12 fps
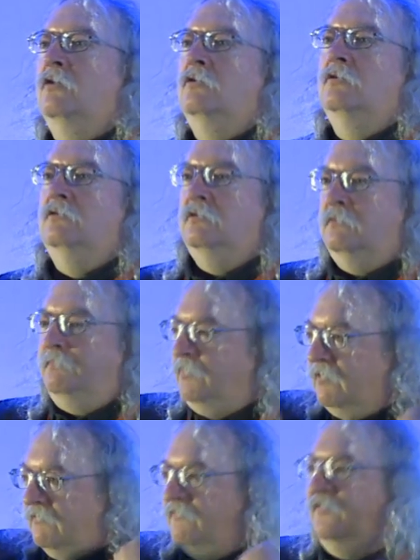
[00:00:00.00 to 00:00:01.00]
own
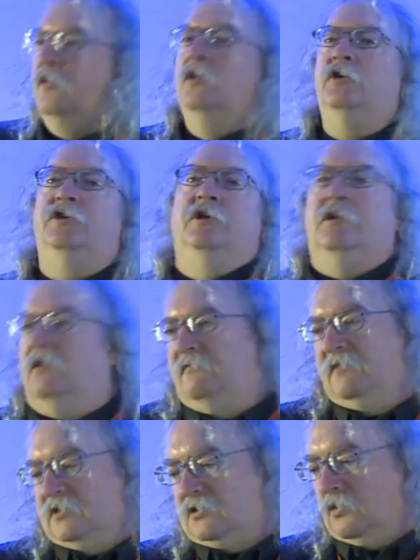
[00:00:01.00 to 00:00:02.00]
version
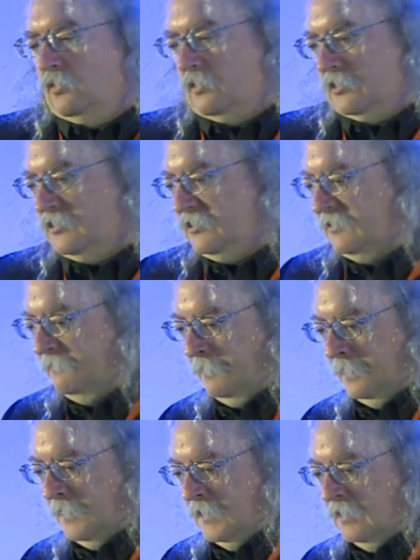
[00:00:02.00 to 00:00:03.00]
of this course.
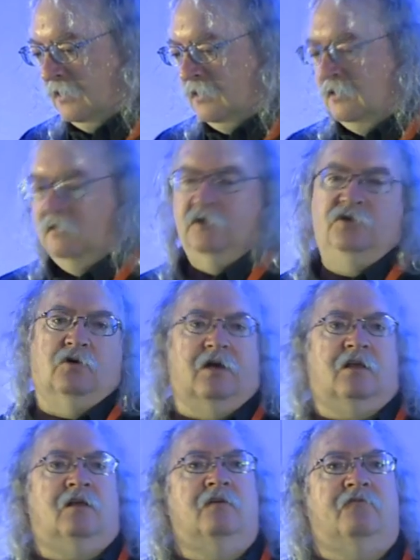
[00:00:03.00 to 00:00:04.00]
I try
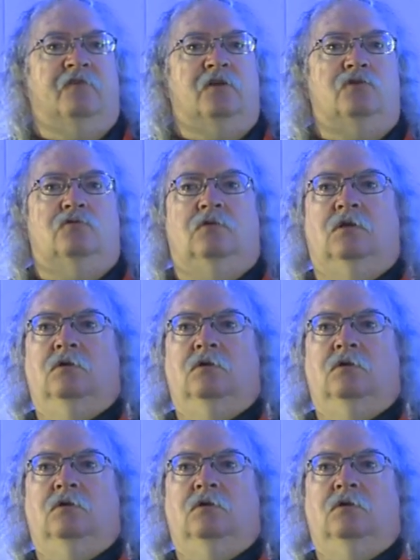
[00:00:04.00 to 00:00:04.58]
to convince